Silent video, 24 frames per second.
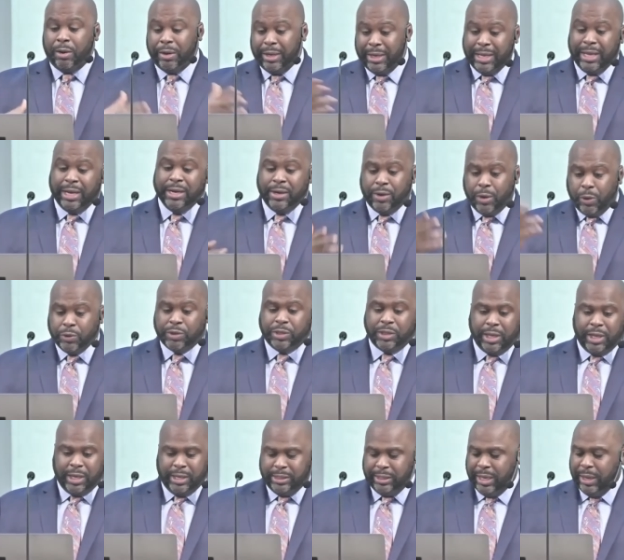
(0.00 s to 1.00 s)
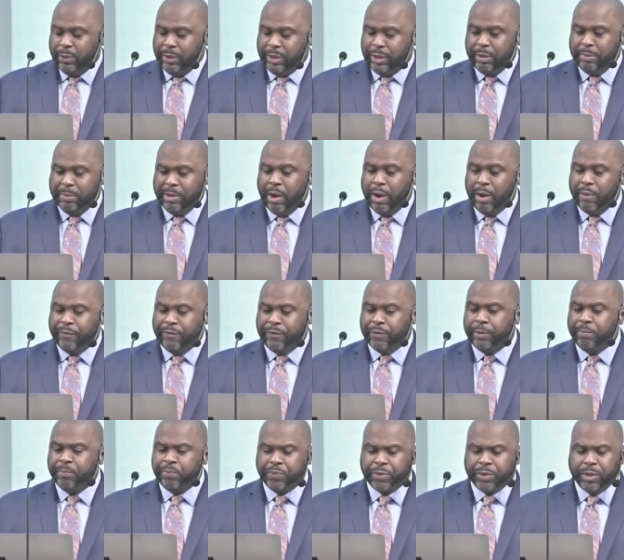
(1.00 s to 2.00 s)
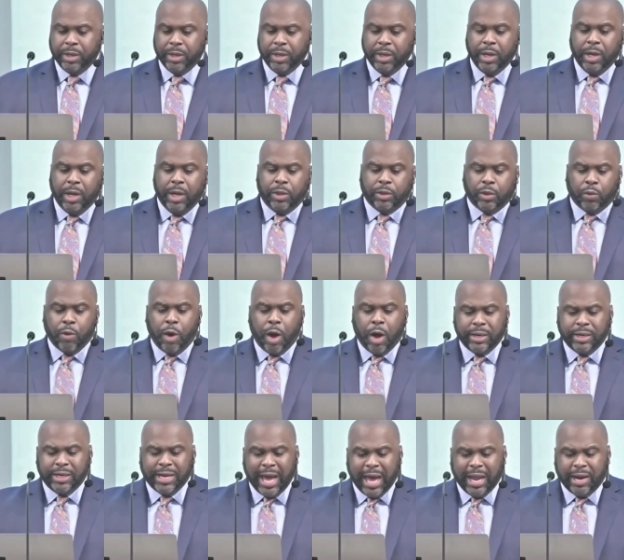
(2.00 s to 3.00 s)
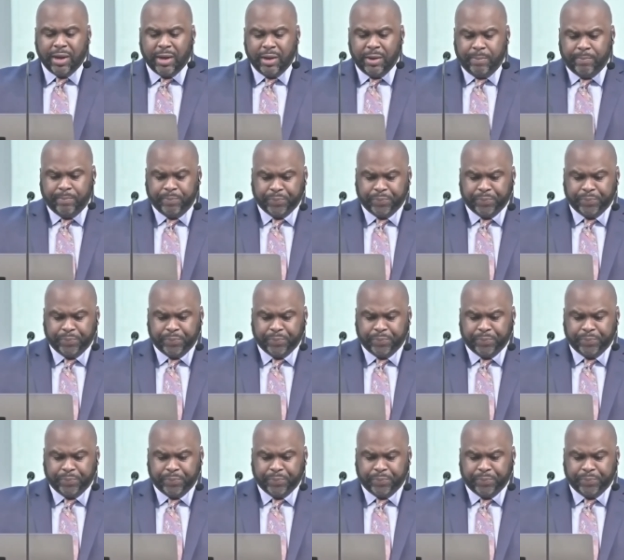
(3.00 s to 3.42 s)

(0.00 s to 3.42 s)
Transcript: that then those studies, it could be harmful. The raw data